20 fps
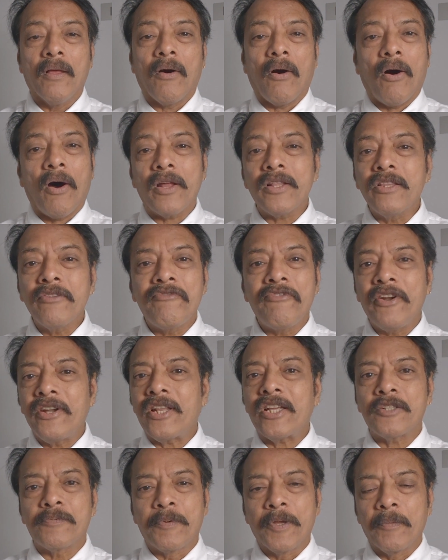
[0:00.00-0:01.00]
are the
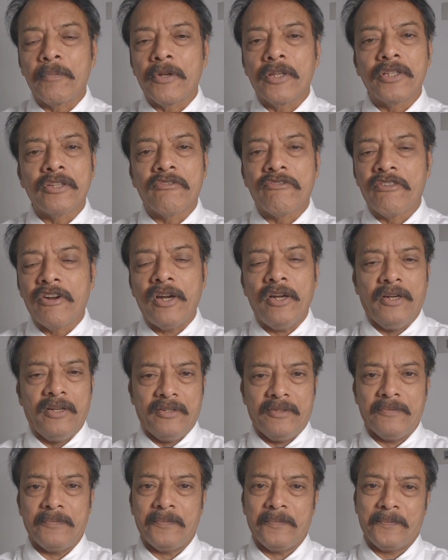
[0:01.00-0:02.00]
fittest people in the world.
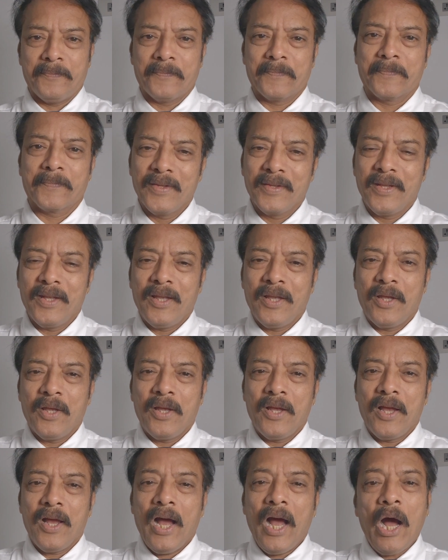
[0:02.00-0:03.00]

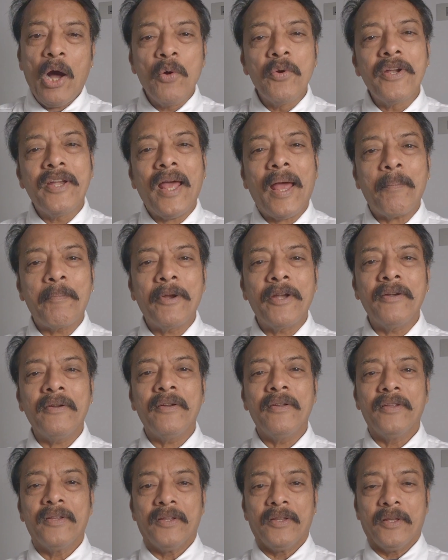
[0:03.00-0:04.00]
How it happened?